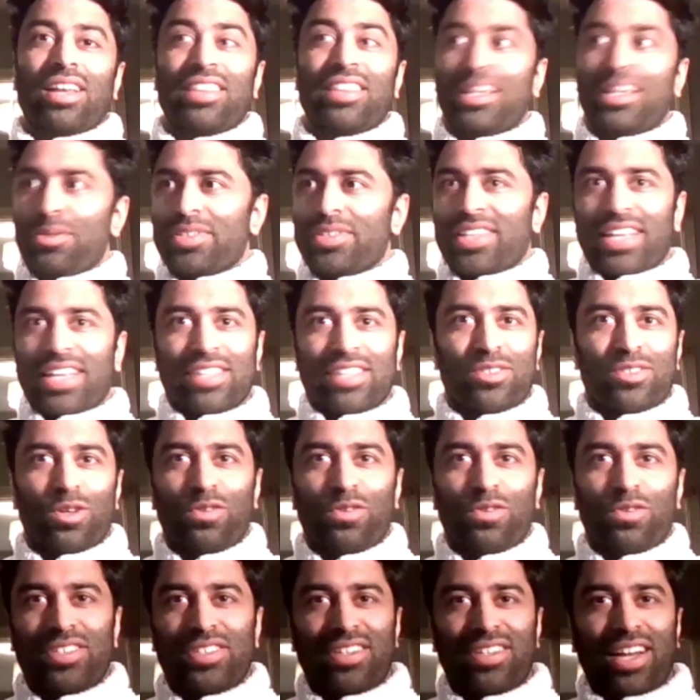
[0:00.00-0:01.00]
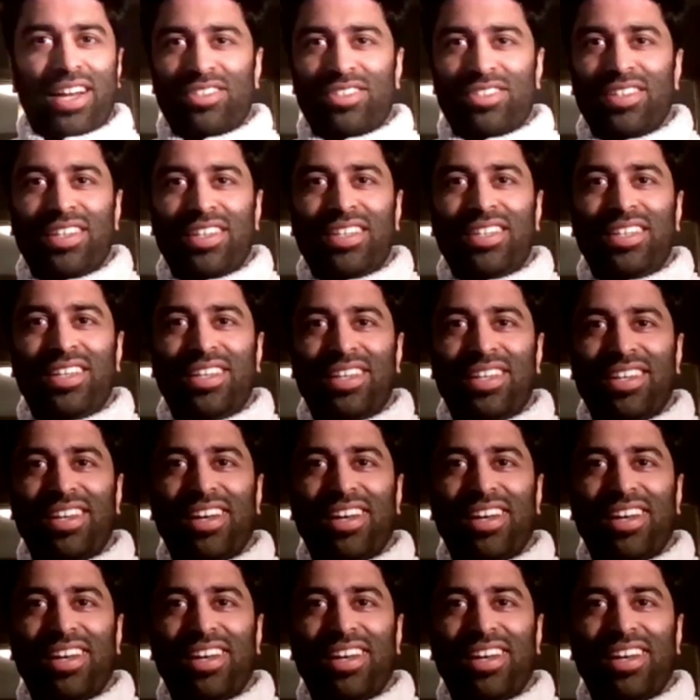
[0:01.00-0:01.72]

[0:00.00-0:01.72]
I think it was against Alfreton actually.